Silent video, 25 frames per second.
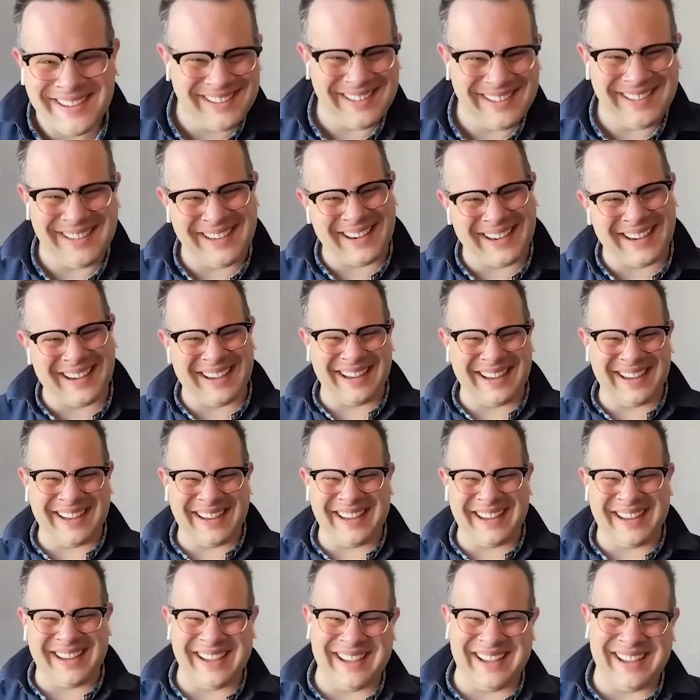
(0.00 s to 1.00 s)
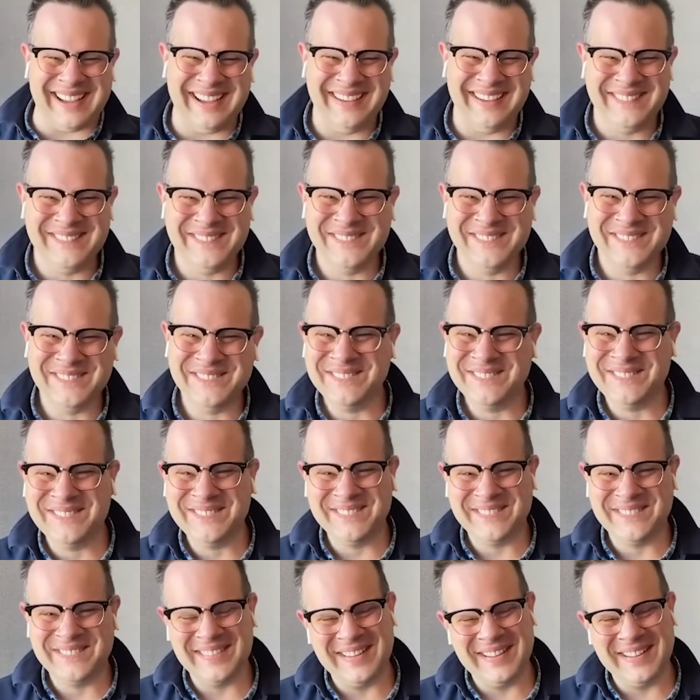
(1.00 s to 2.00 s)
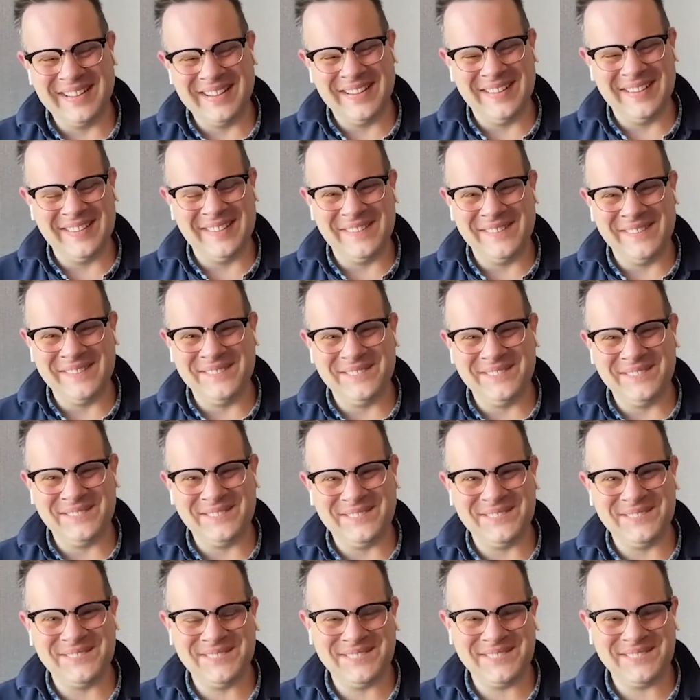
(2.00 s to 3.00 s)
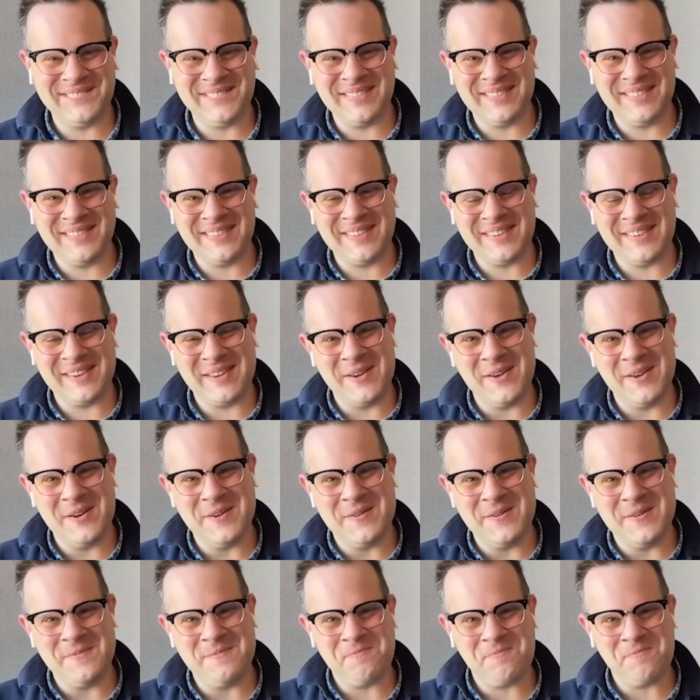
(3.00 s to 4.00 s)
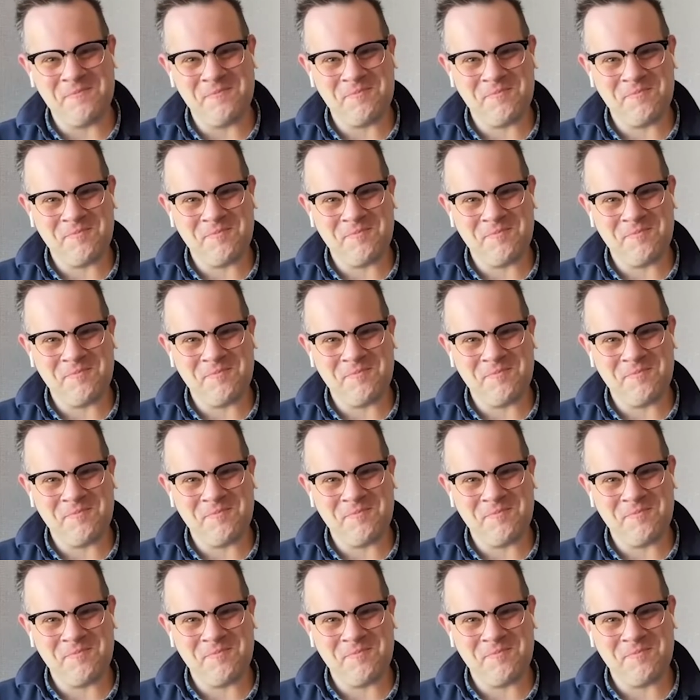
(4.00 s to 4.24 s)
[no speech]